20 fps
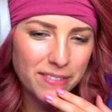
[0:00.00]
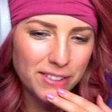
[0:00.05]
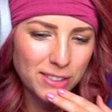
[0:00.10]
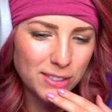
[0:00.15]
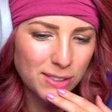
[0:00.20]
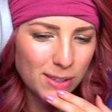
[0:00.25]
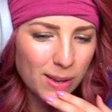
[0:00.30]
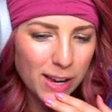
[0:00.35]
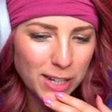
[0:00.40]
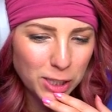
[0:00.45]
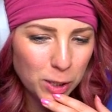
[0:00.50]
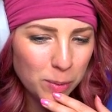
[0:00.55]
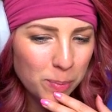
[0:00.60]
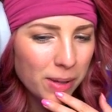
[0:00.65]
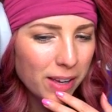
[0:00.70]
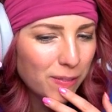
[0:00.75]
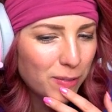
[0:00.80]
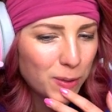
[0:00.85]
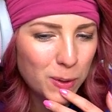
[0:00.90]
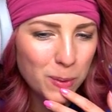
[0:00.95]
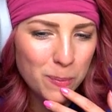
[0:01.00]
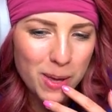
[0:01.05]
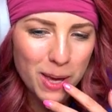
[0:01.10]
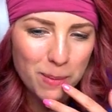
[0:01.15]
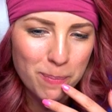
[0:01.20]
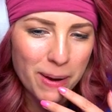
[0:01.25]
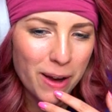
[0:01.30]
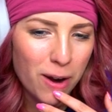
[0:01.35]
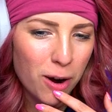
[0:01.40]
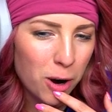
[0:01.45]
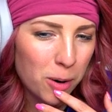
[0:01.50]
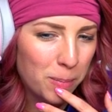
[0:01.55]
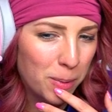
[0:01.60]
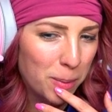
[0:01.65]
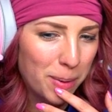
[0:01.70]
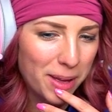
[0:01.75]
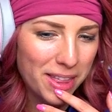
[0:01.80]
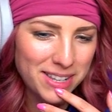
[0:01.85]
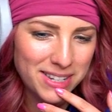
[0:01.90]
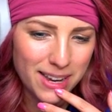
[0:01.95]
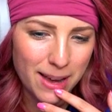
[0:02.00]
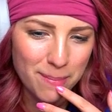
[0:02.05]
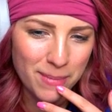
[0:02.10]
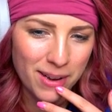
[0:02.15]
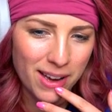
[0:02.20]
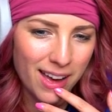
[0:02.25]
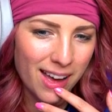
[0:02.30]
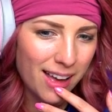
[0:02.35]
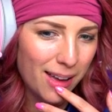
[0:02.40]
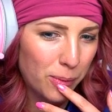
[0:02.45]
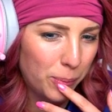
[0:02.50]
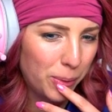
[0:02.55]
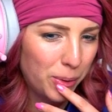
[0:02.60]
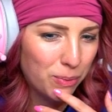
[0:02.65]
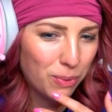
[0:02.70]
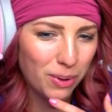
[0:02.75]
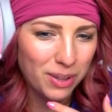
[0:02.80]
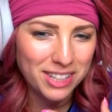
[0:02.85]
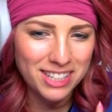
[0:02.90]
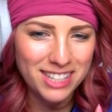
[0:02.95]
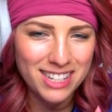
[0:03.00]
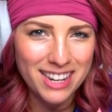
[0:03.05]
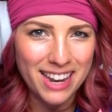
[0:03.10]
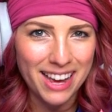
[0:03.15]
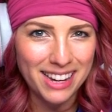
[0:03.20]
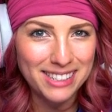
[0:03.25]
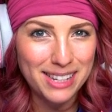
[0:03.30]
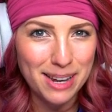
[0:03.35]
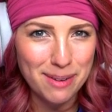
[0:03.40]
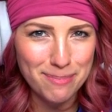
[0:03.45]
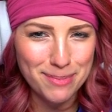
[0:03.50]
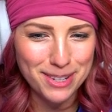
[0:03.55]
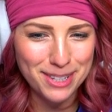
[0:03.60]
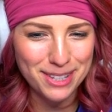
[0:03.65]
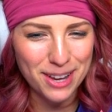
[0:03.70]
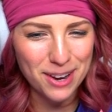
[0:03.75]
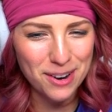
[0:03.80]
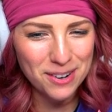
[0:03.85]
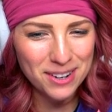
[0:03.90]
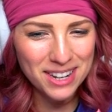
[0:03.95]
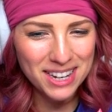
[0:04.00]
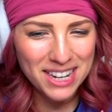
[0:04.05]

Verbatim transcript: so I should be able to make my armor by the time uh, we roll into next episode.